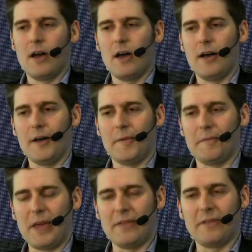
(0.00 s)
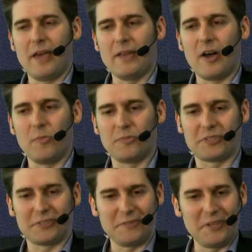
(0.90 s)
Uh, and, and
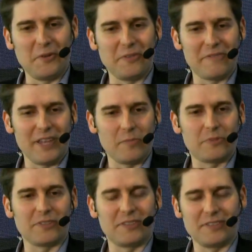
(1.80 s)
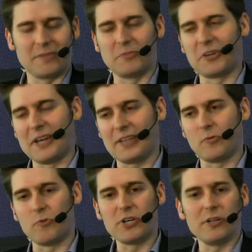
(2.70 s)
helped you know, develop the system to connect
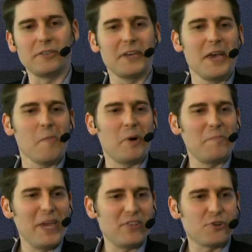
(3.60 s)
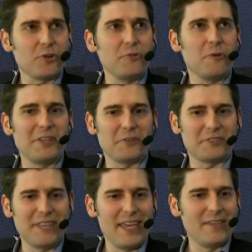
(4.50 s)
the world. But make sure you
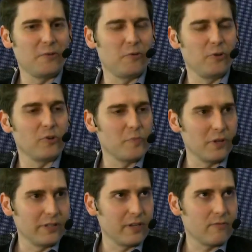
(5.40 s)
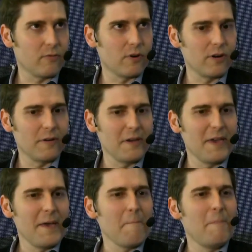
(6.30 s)
understand who you're building it for.
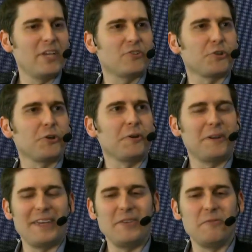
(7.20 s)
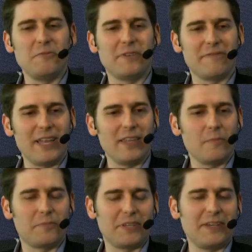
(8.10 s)
Make sure you
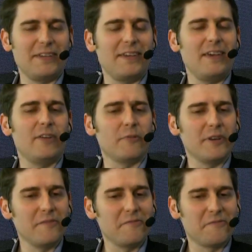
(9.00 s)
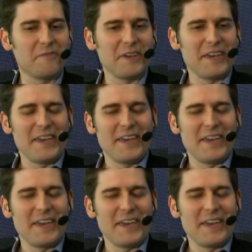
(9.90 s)
developed iterative